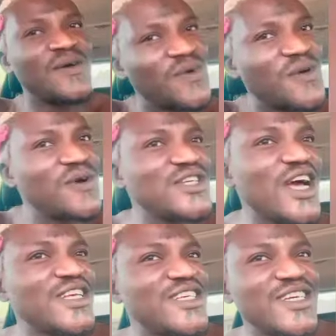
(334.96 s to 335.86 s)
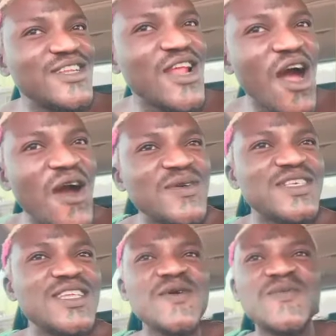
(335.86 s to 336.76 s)
Promotion is in love.
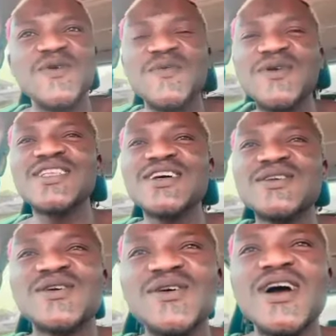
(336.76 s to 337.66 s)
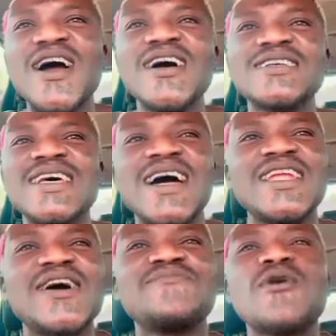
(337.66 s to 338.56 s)
See the promo, they go. You understand?
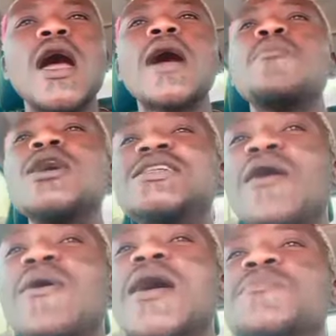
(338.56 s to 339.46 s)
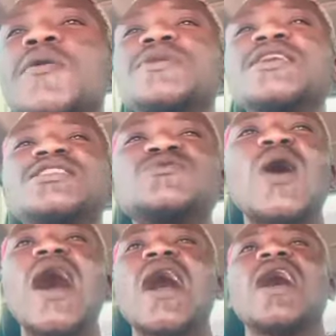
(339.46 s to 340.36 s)
Emojawa, emobdate you
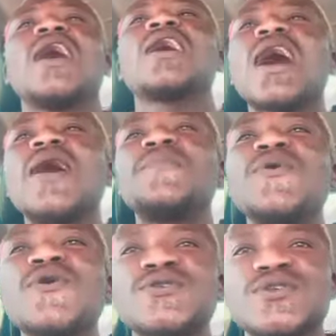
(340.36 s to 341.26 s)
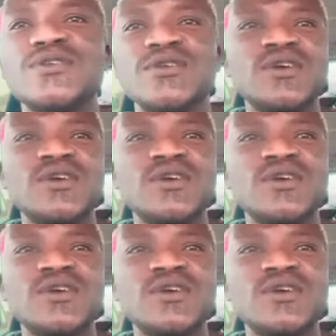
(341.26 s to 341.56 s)
are. Capos.